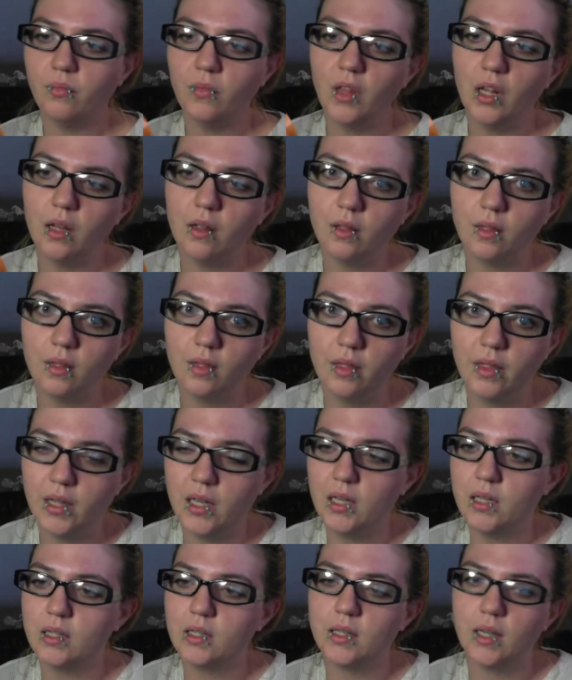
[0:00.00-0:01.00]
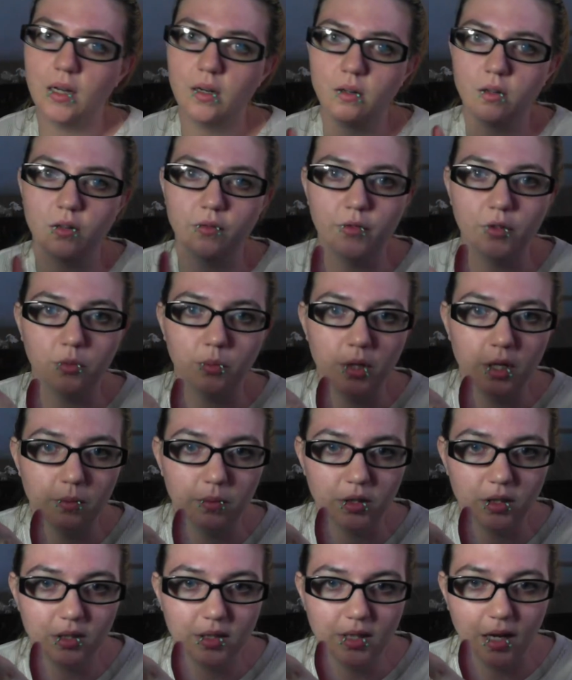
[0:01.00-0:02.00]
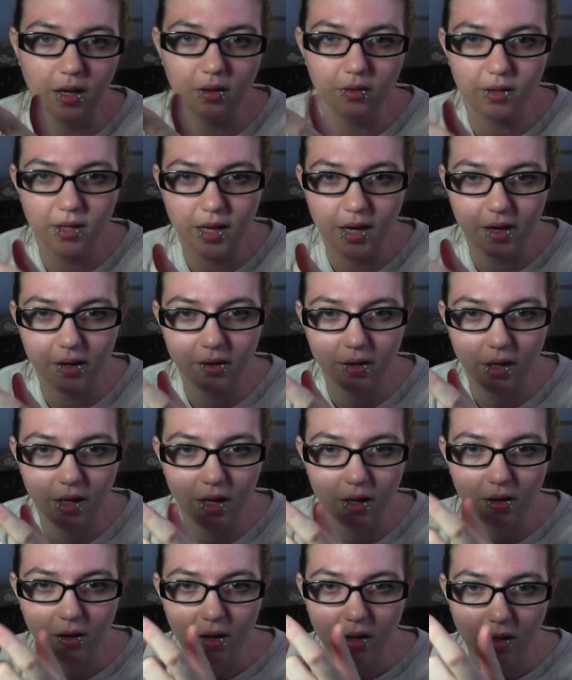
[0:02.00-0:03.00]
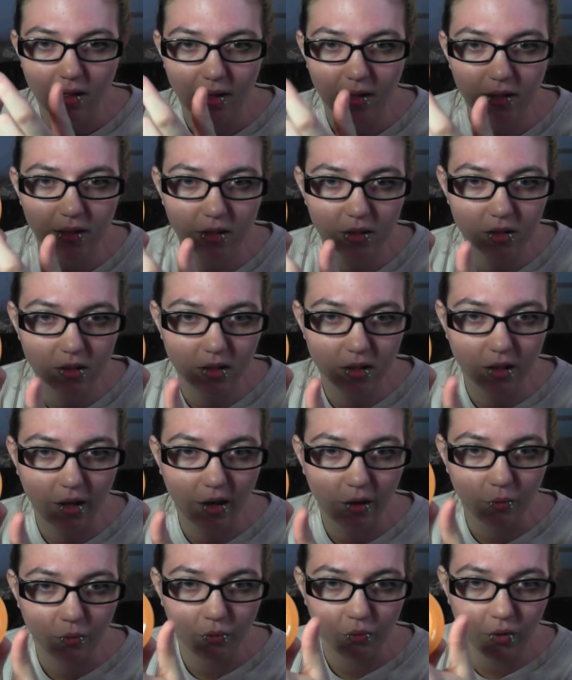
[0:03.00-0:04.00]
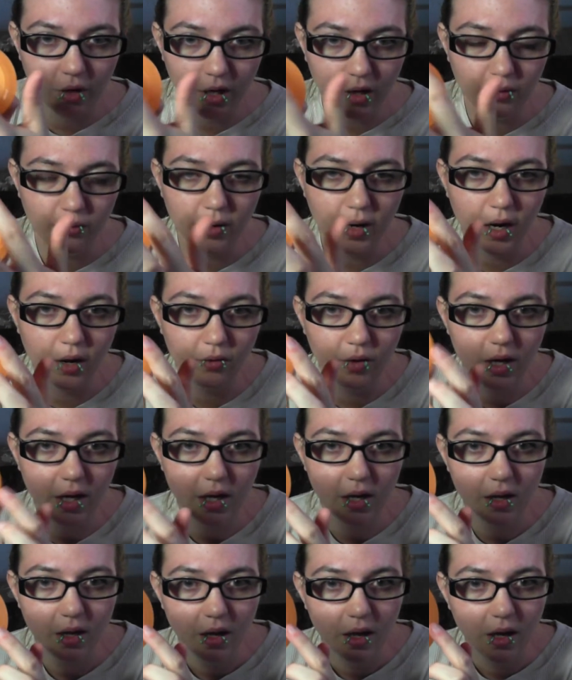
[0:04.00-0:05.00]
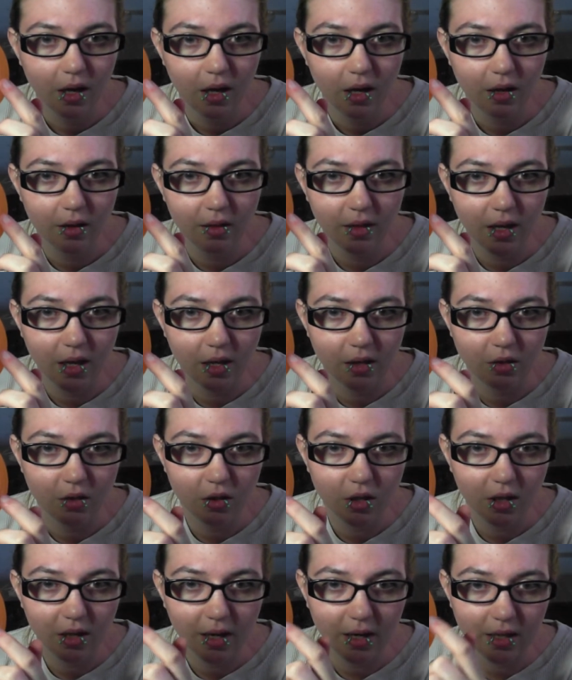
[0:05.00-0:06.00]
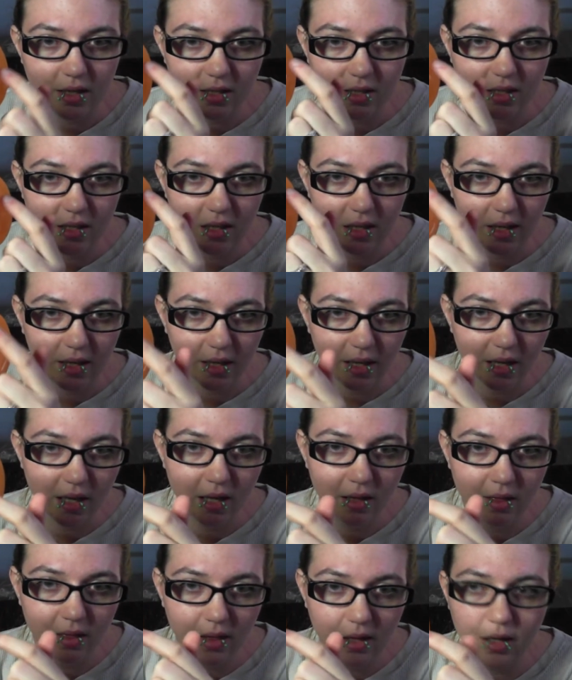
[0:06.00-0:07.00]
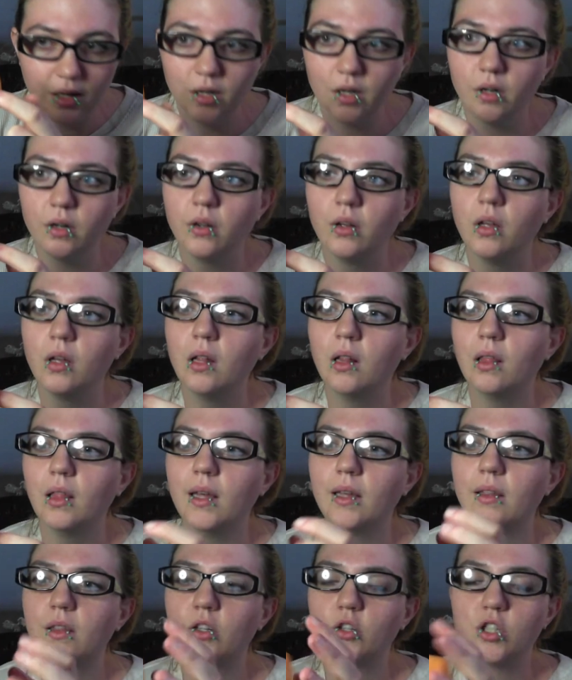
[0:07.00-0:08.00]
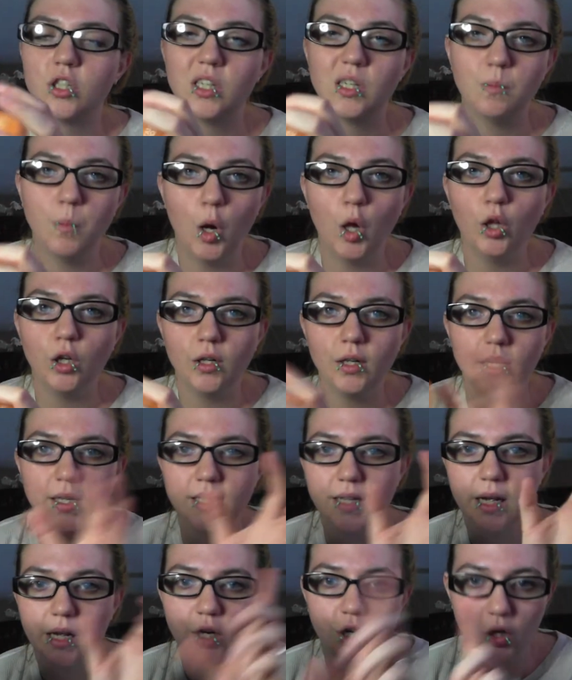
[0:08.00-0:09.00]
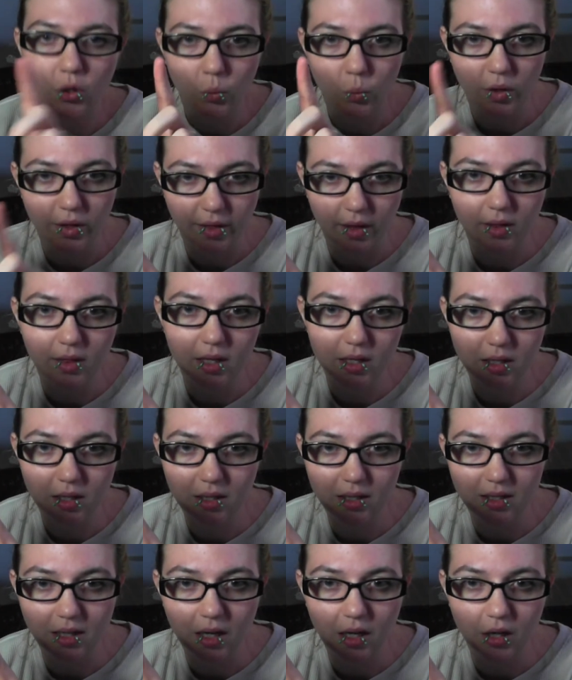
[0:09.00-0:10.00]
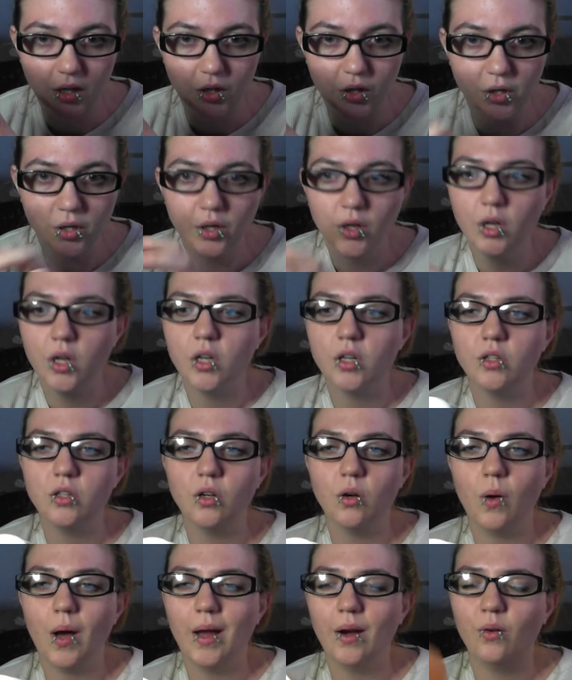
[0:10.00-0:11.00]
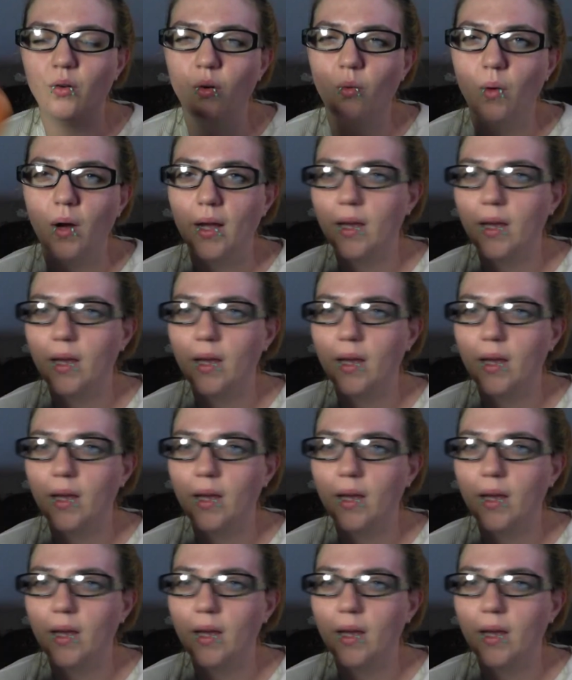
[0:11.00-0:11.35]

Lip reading: this, I don't know if you'll be able to tell. Yeah, you can. Like, there's a ring around it, and then you can kind of see, like, in there, like, there's a smaller container within this container. So, I don't know why it